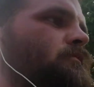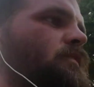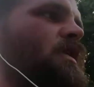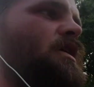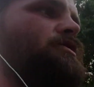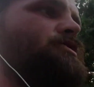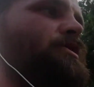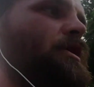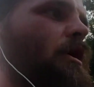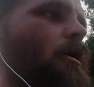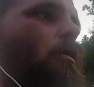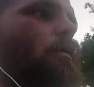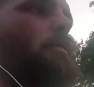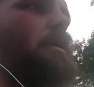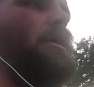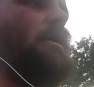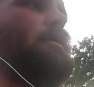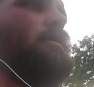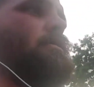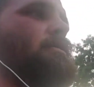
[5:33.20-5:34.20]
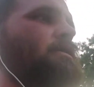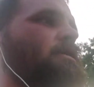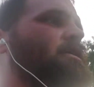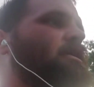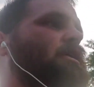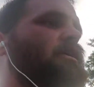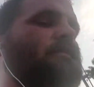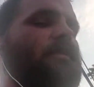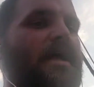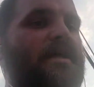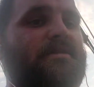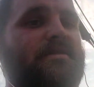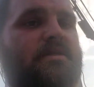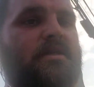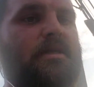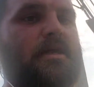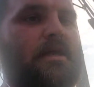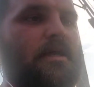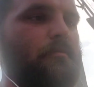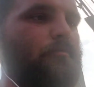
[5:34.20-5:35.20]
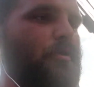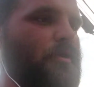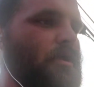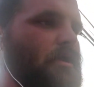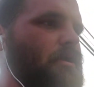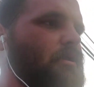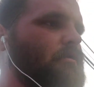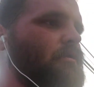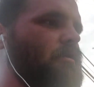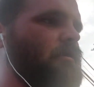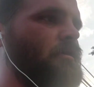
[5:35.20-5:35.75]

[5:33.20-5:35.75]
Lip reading: So that's the game plan.